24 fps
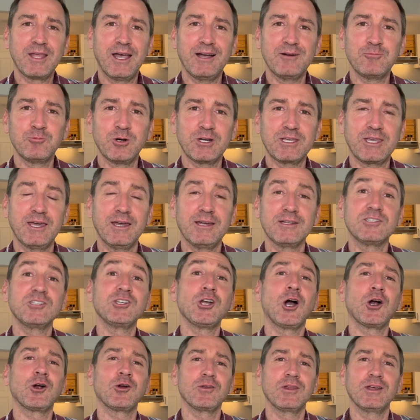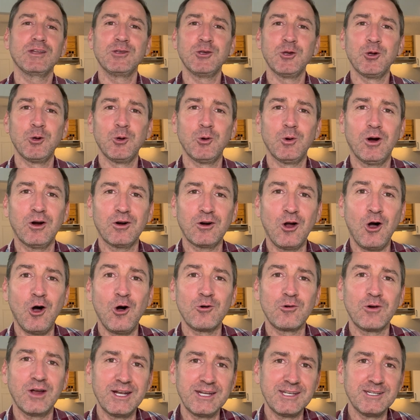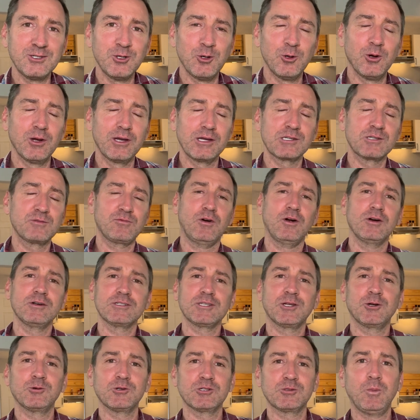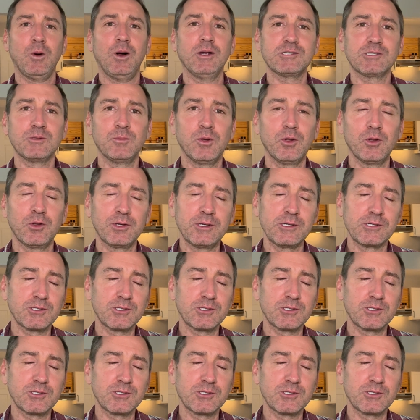what kids younger than you are already doing as far as their responsibility.